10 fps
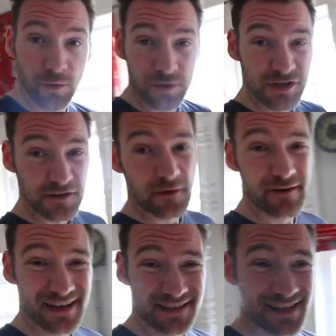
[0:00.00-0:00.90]
Which is
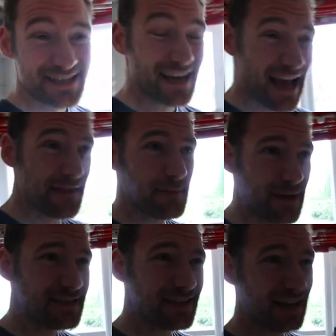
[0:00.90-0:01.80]
very exciting. And they're
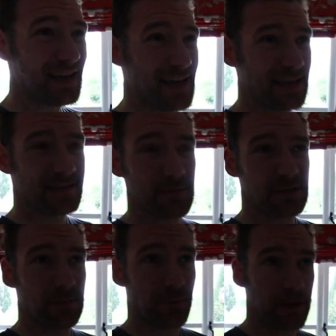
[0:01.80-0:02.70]
basically
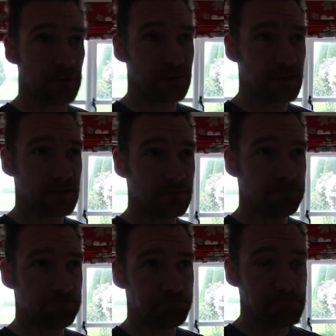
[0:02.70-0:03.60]
accepting pre-orders
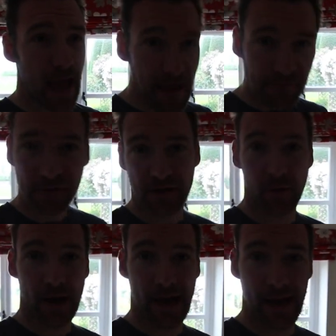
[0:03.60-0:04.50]

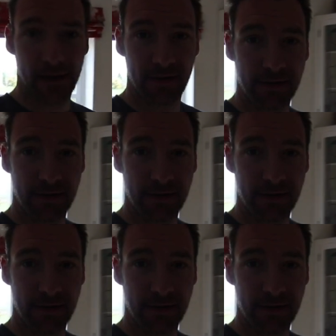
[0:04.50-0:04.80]
everywhere.